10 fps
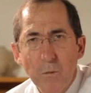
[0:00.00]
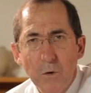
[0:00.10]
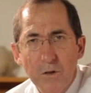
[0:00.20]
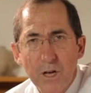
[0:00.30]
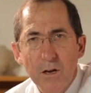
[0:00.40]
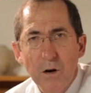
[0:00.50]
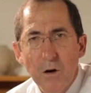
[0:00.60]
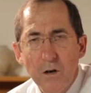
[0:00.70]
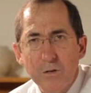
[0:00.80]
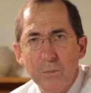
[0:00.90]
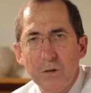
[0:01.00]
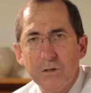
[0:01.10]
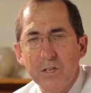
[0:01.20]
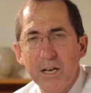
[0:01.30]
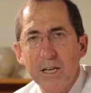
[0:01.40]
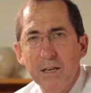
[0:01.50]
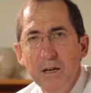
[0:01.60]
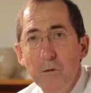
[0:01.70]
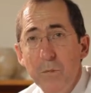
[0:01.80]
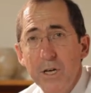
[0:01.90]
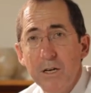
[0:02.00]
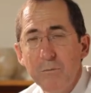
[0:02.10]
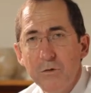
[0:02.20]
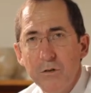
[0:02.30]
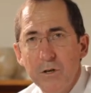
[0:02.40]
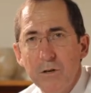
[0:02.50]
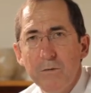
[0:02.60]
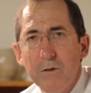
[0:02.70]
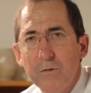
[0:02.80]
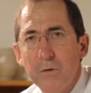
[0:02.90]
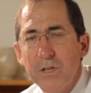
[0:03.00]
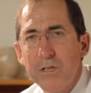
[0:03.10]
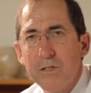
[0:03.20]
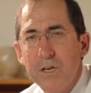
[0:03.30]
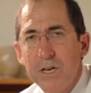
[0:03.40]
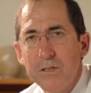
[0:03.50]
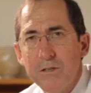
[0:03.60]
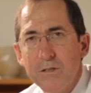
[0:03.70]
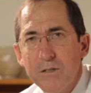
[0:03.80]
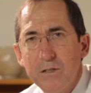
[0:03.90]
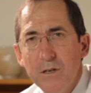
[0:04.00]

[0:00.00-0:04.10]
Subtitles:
within a hospital setting being observed for their seizures.